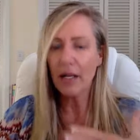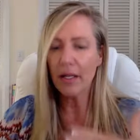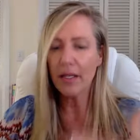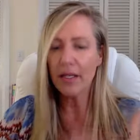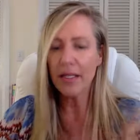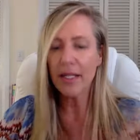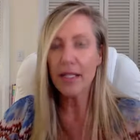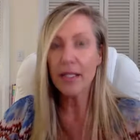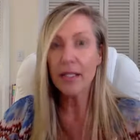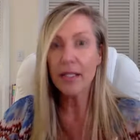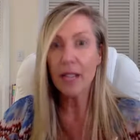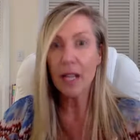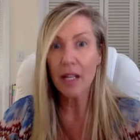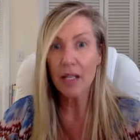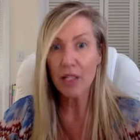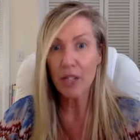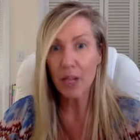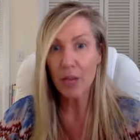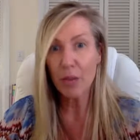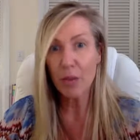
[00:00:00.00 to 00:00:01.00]
it takes a
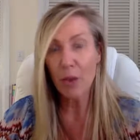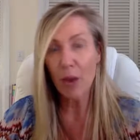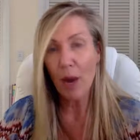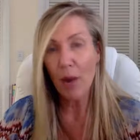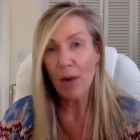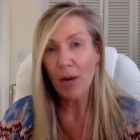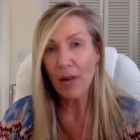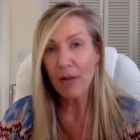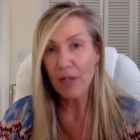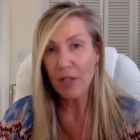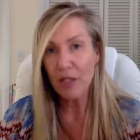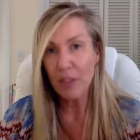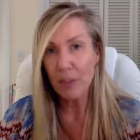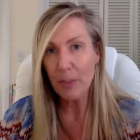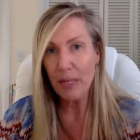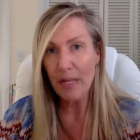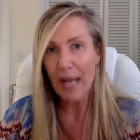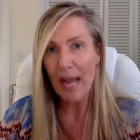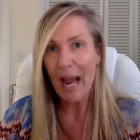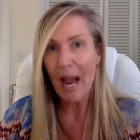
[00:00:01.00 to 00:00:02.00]
lot of time. So I would have to
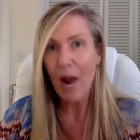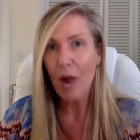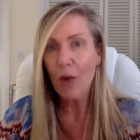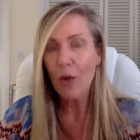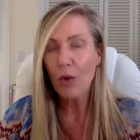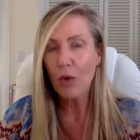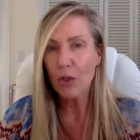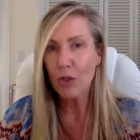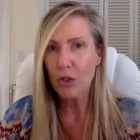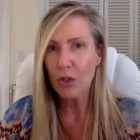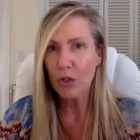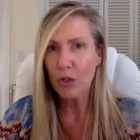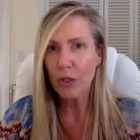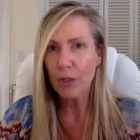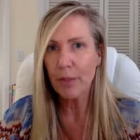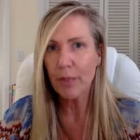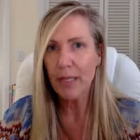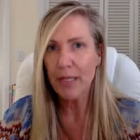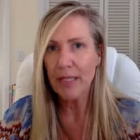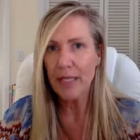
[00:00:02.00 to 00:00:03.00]
spend hours
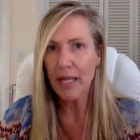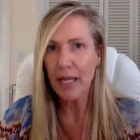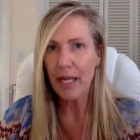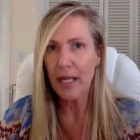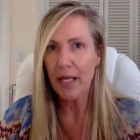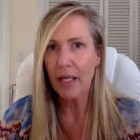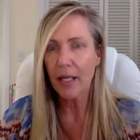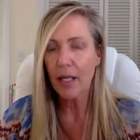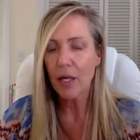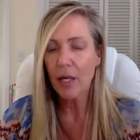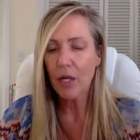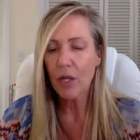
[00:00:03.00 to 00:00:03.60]
during my day